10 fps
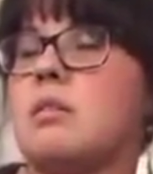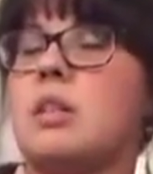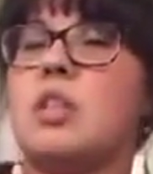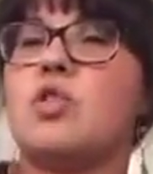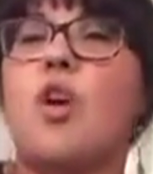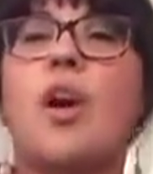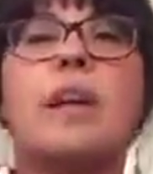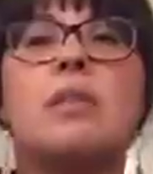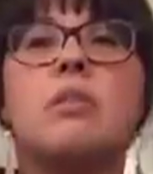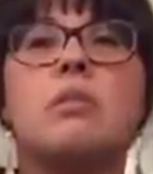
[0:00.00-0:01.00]
these
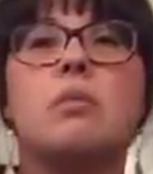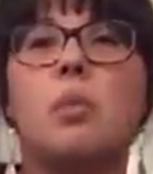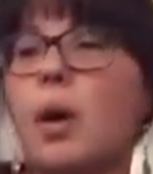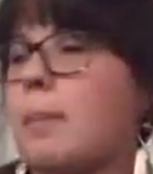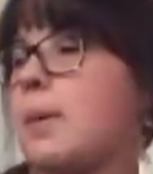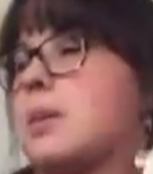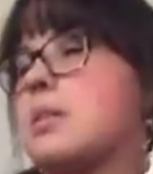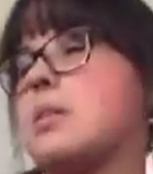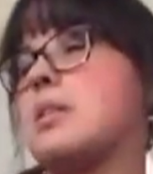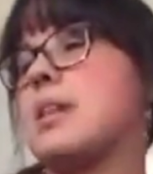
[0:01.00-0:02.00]
drawing workbooks.
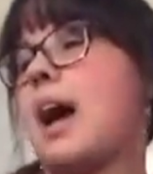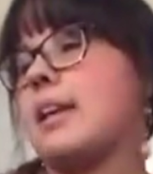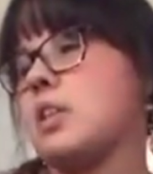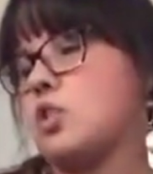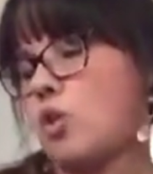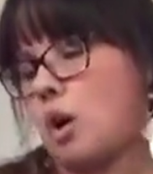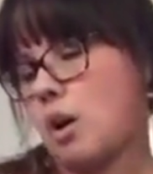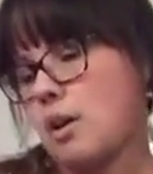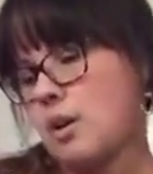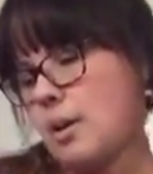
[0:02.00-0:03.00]
This is I Can Draw,
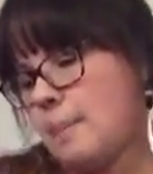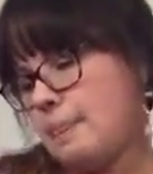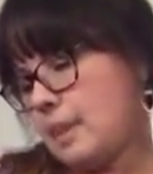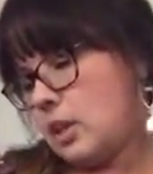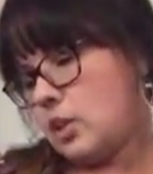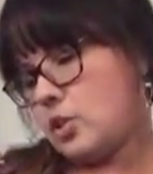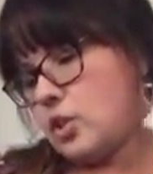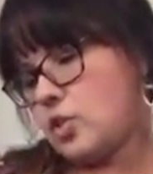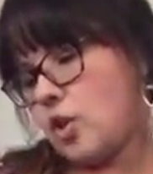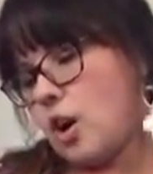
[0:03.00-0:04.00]
Learn to
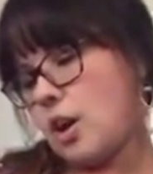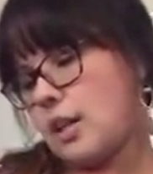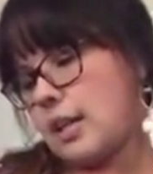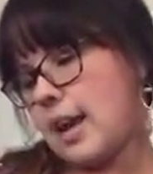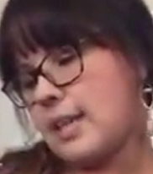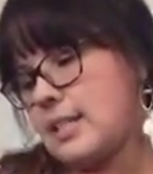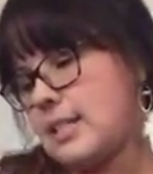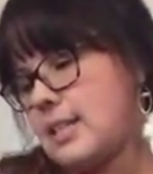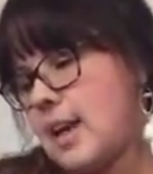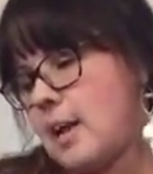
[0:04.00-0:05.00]
Draw Land and
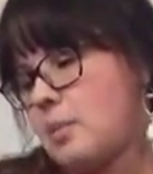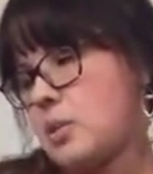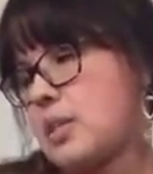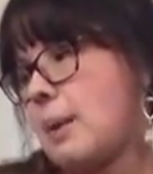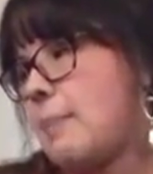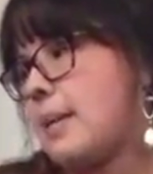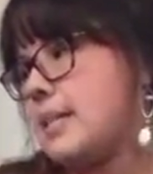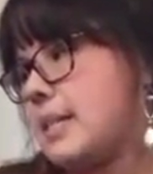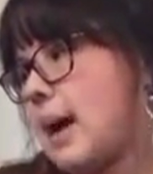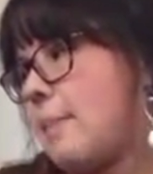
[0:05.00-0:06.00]
Sea Animals Step by
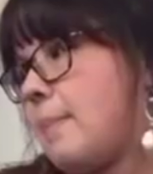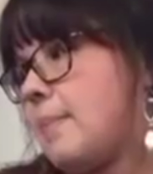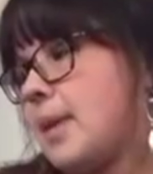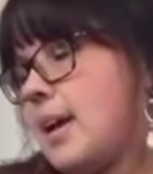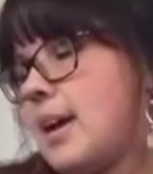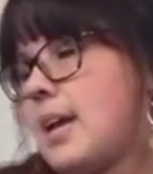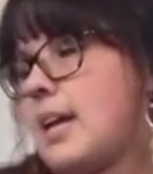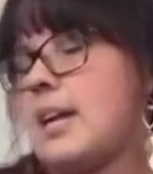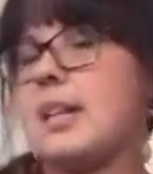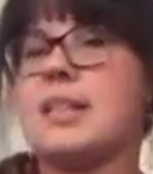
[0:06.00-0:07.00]
Step. And
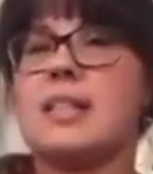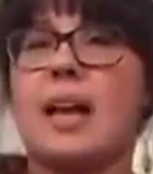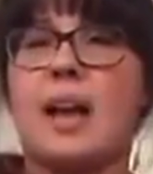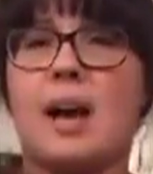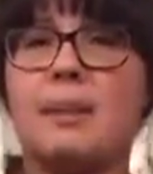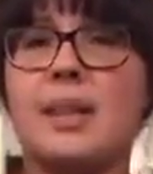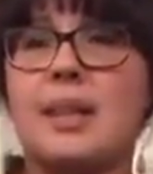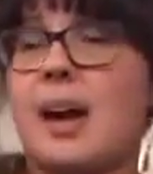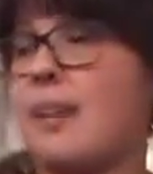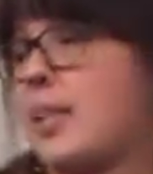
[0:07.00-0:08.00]
I got this at Hobby
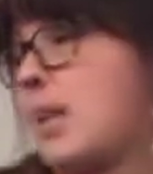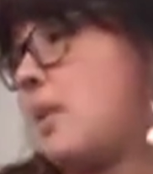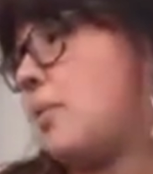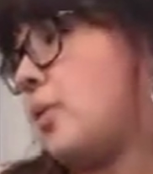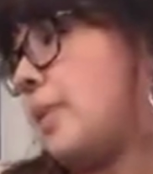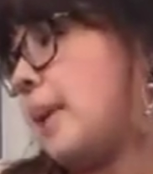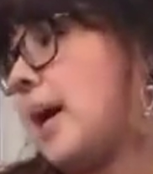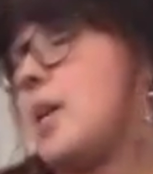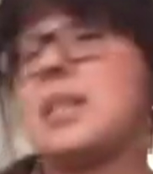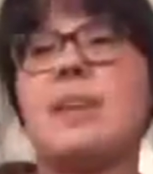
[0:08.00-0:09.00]
Lobby for
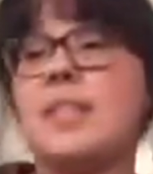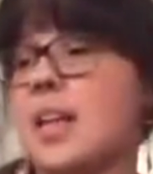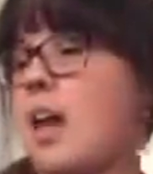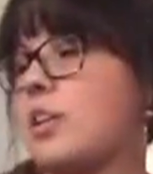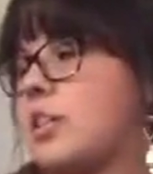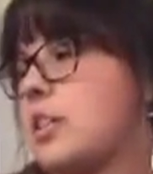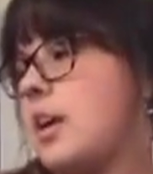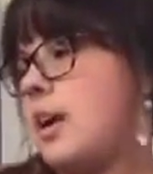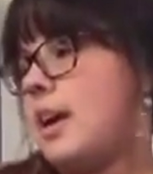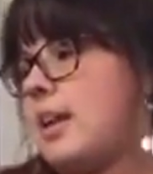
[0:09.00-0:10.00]
about $7.
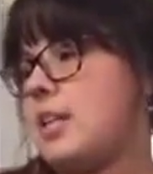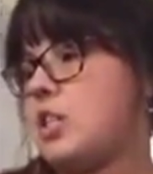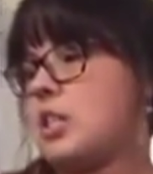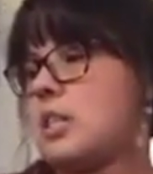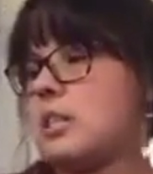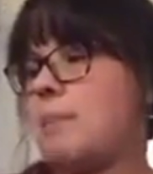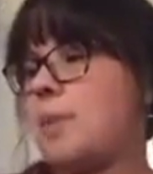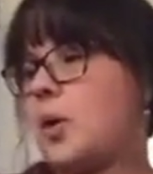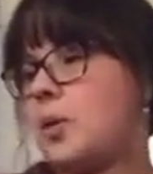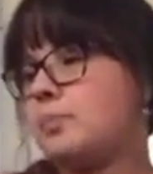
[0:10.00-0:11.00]
And it's just a
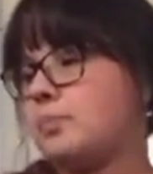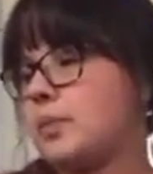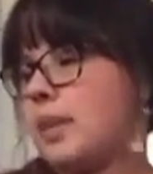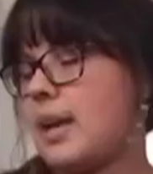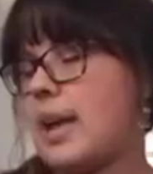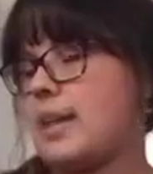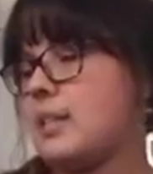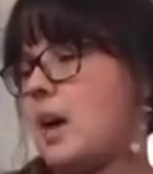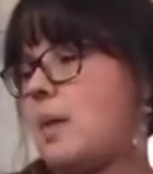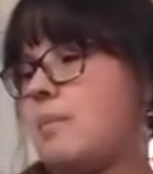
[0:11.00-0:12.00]
simple, it has
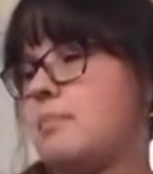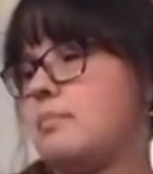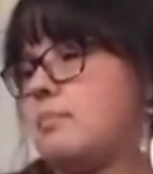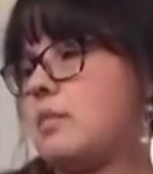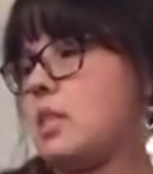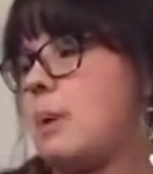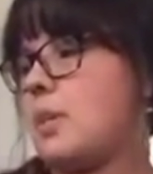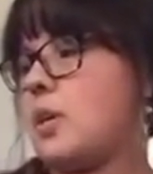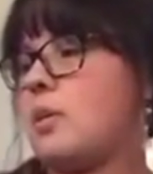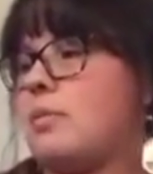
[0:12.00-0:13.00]

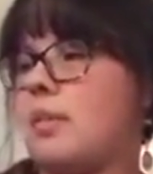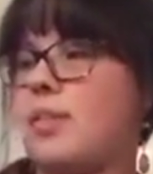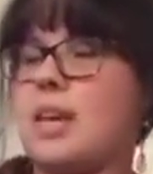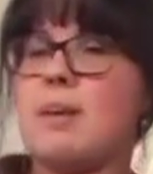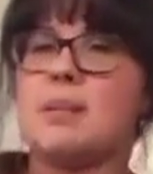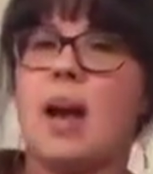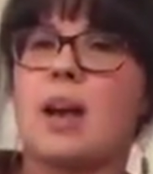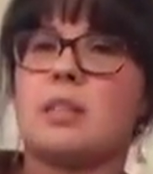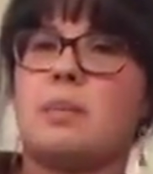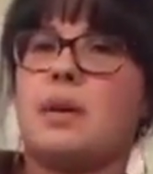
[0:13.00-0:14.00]
summer themes,
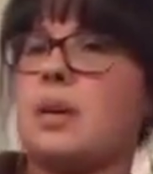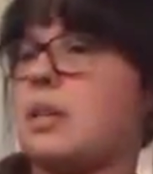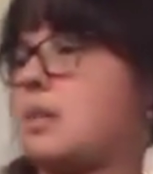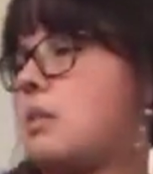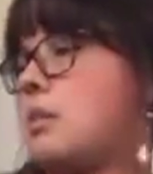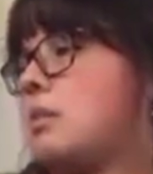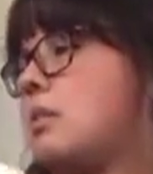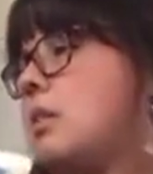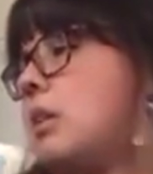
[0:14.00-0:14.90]
octopus,